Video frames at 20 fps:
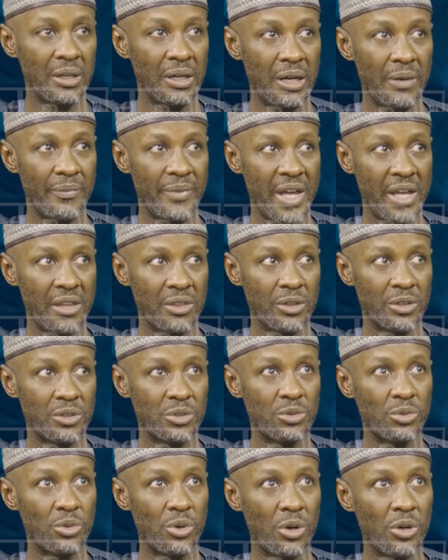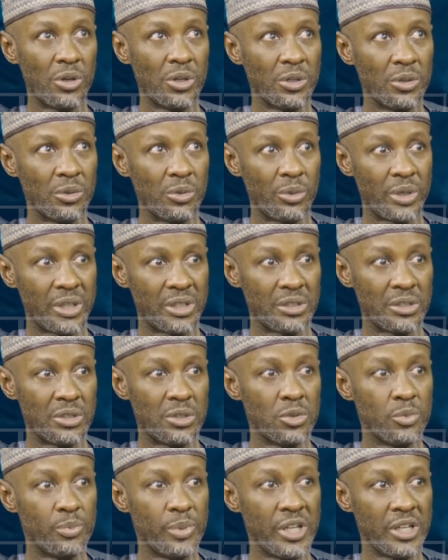Um, there is nothing wrong with mm.
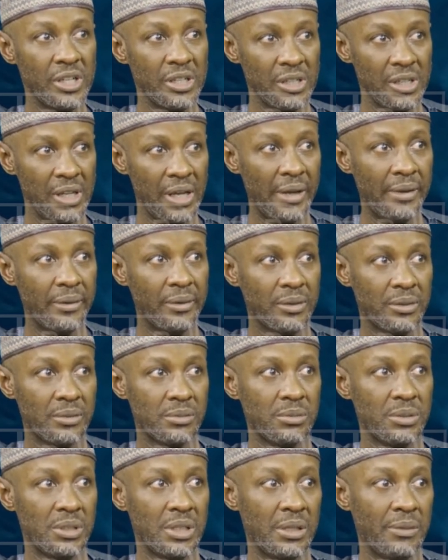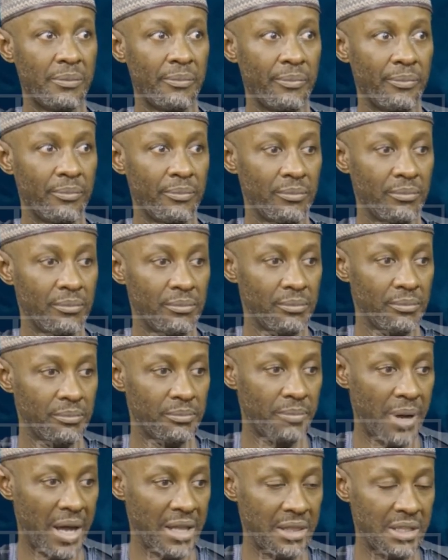grouping and um,
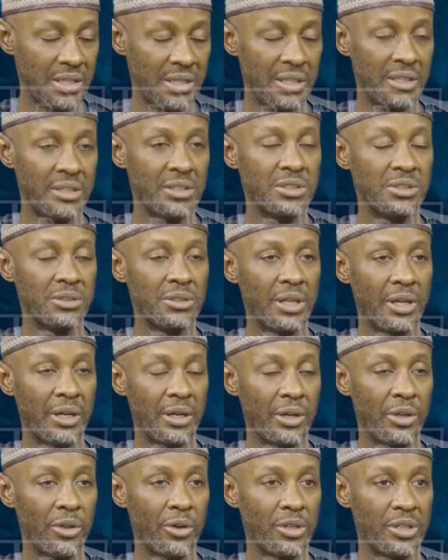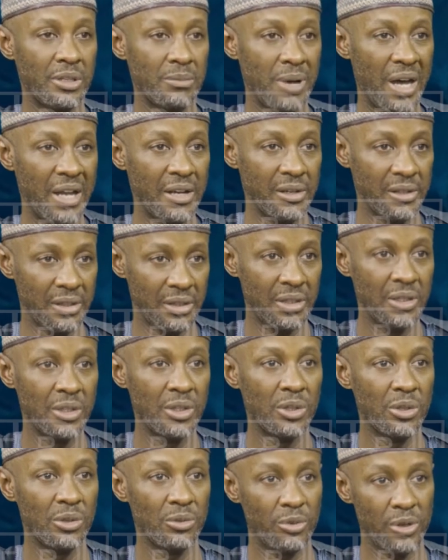passing int uh, your demands
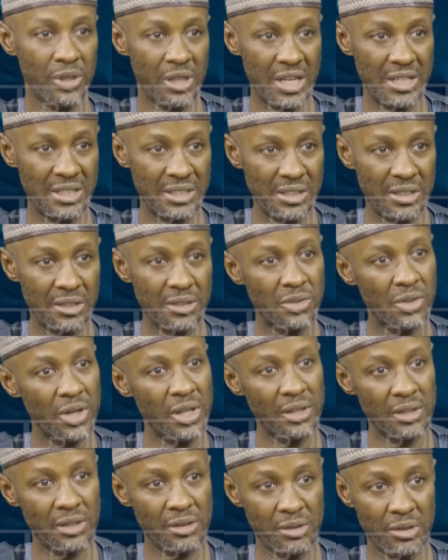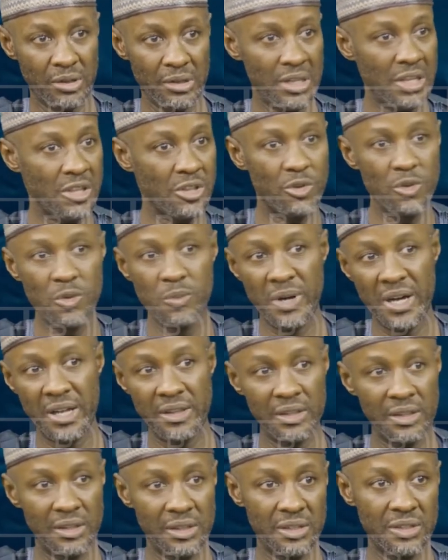for certain interests, because mm. each group
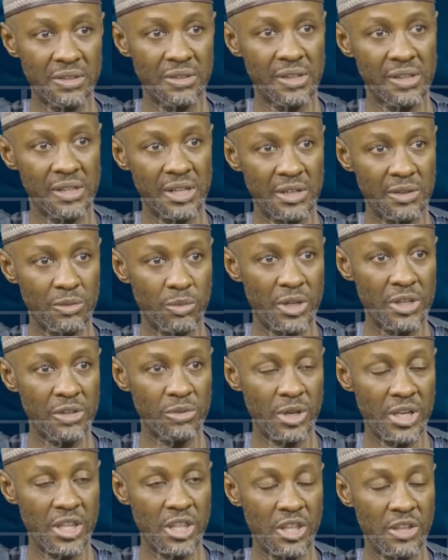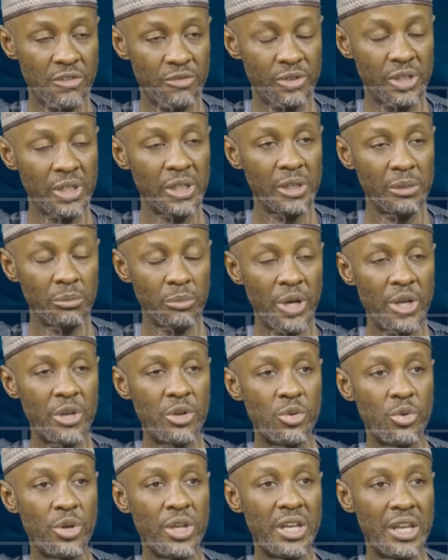has its interests that want to achieve. Mm. But
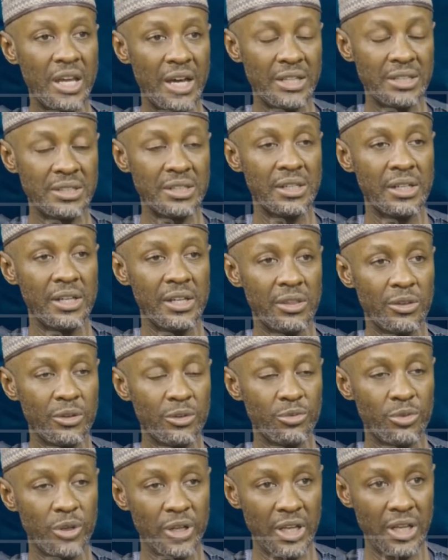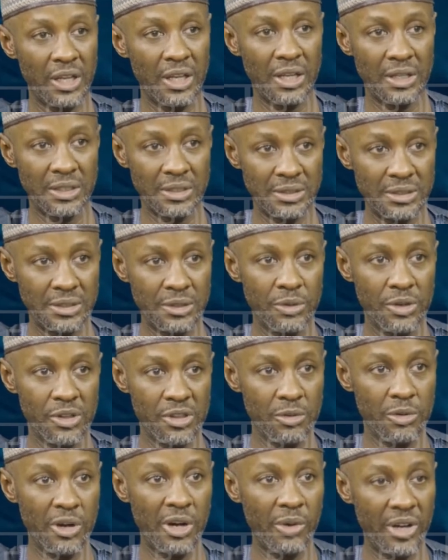in doing that, let's not forget that the
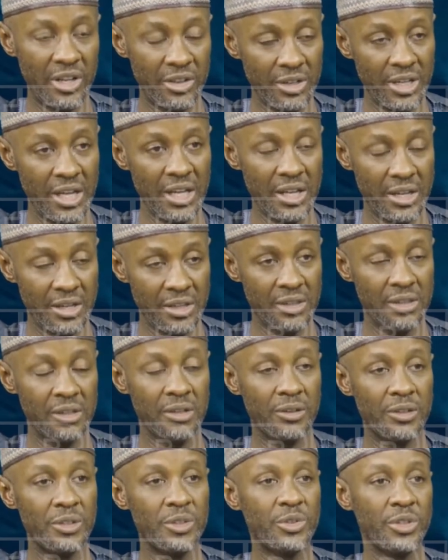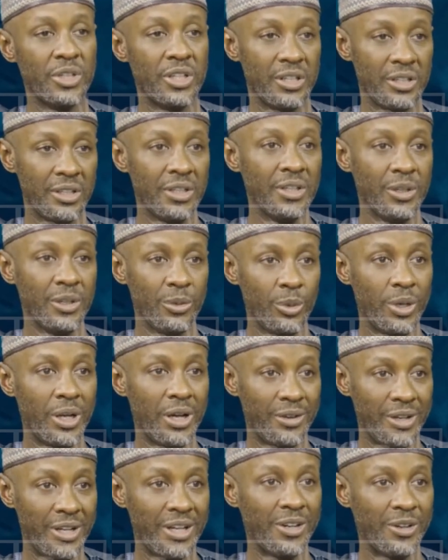reason why we're together is the country.
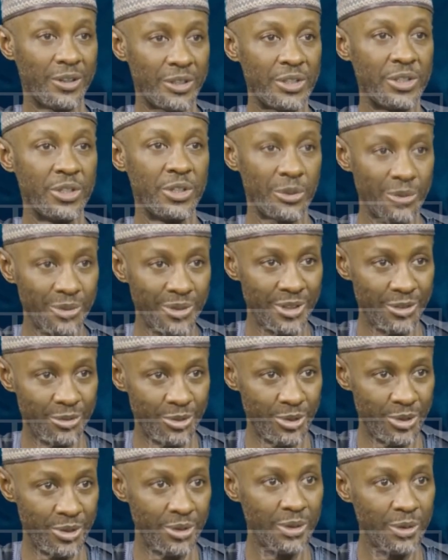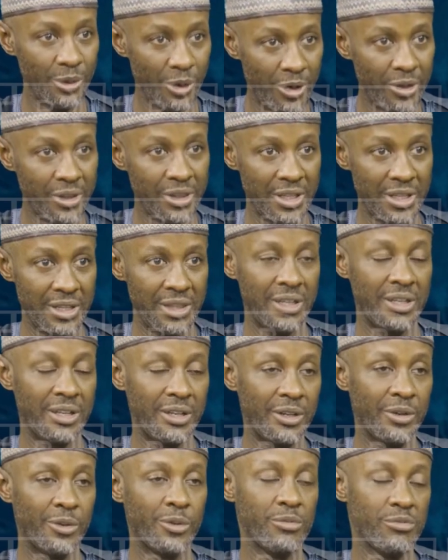Without that country, even us as
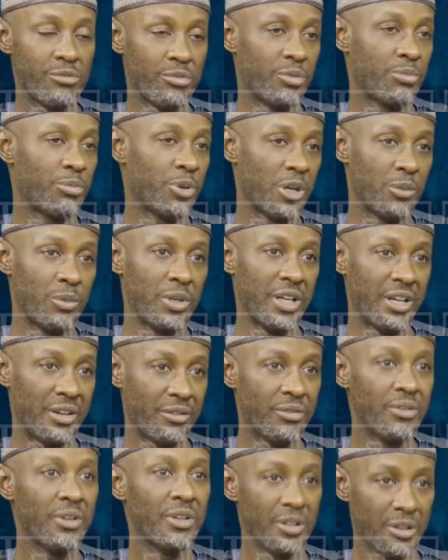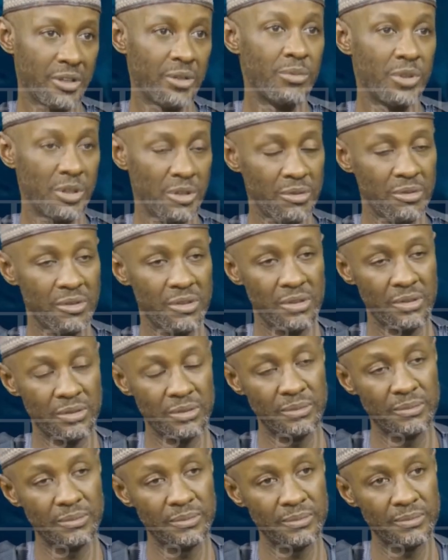ethnic groups would probably would not exist. Right.
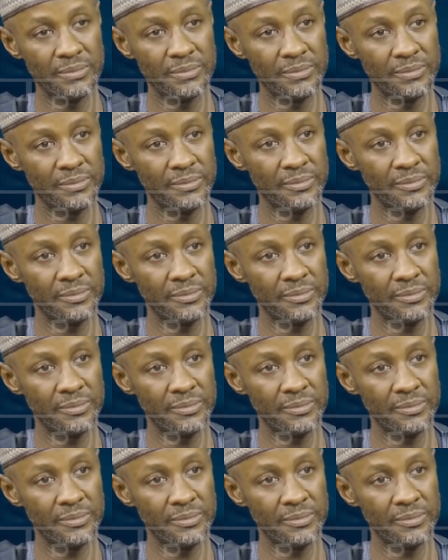Okay. Now